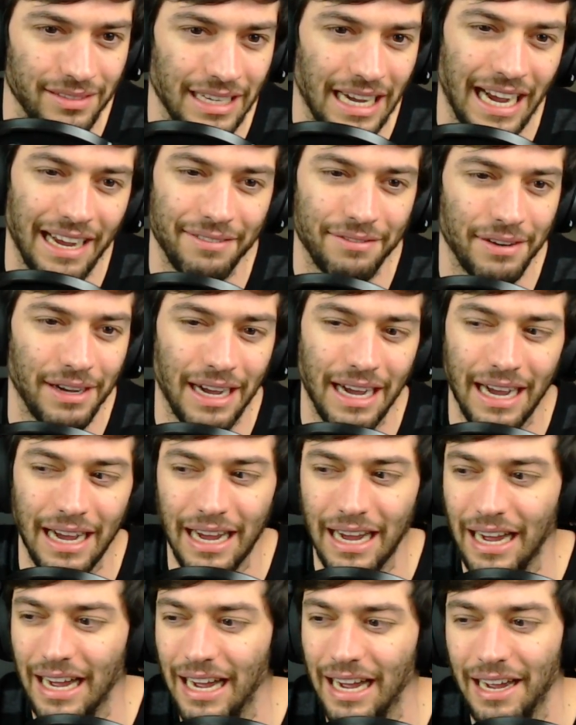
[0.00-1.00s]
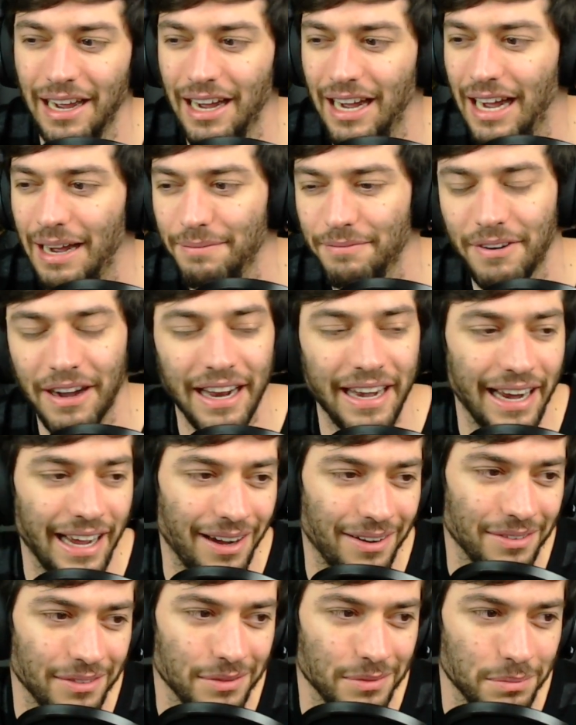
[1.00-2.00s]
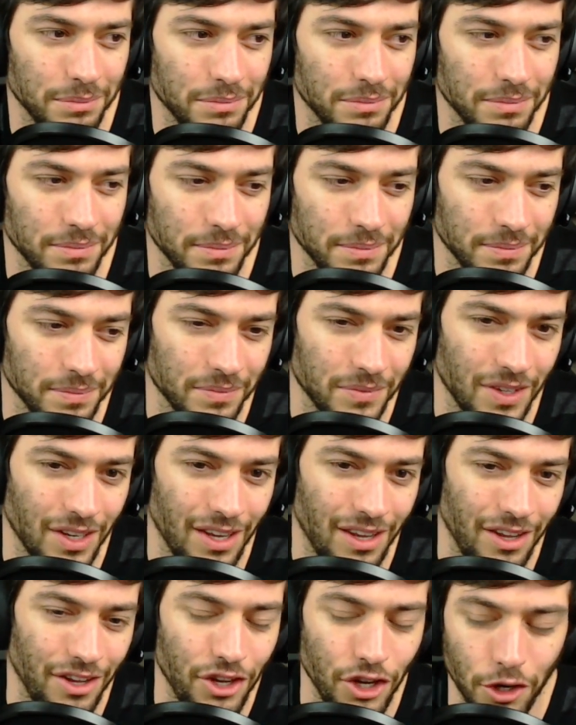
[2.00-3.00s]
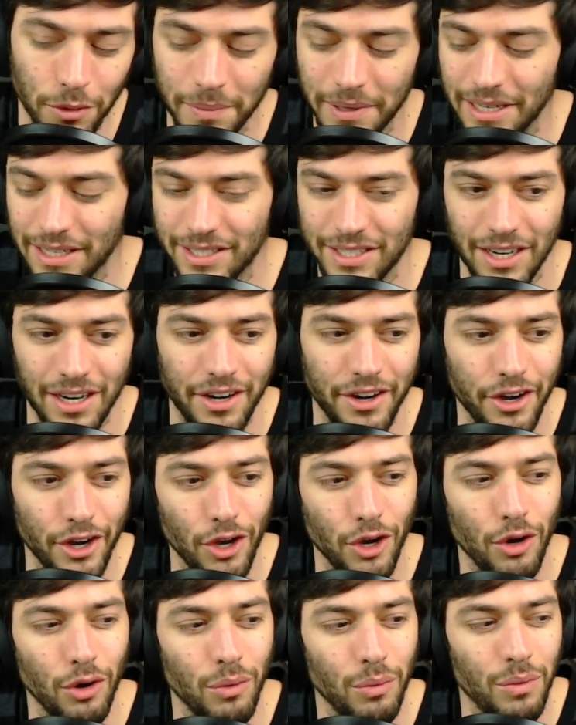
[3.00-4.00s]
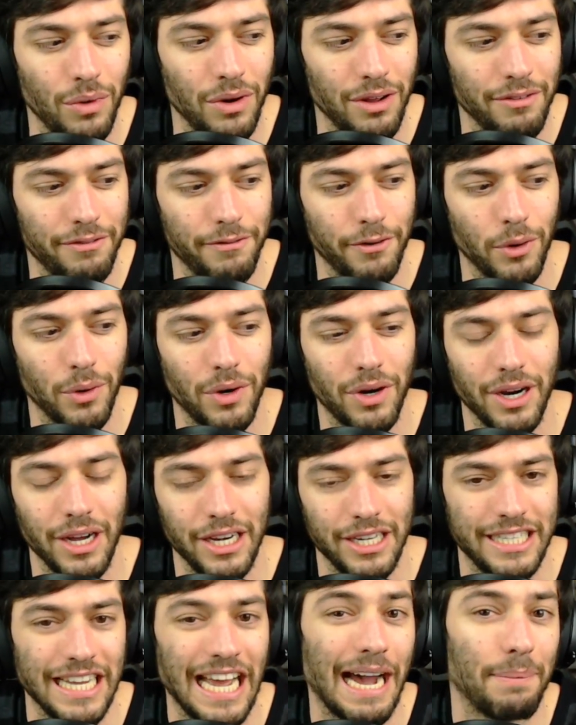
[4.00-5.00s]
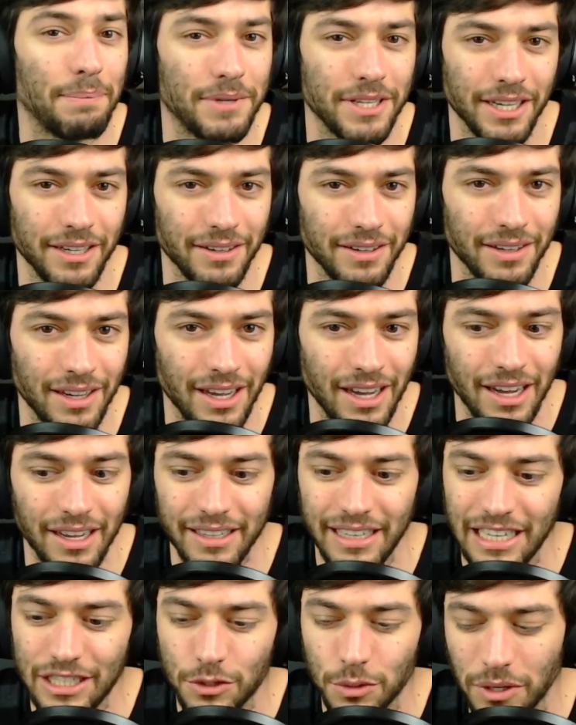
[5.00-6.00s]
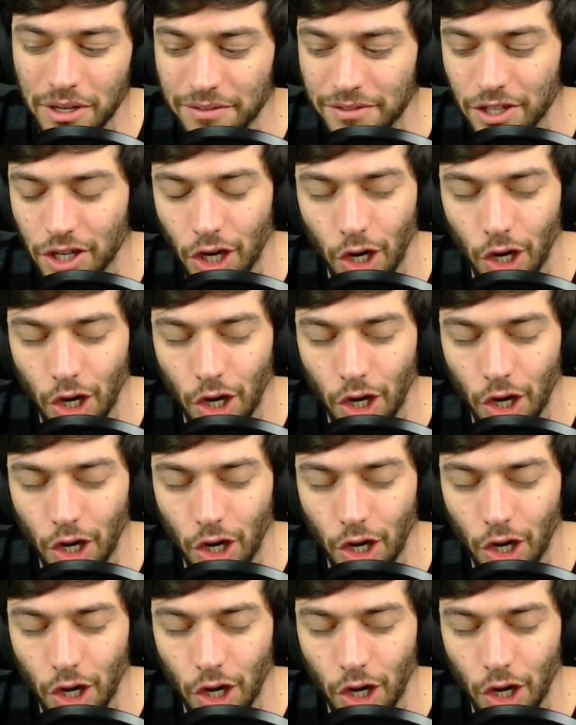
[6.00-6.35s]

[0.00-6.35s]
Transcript: I'm fine now. Humans are known for adapting. That's one of the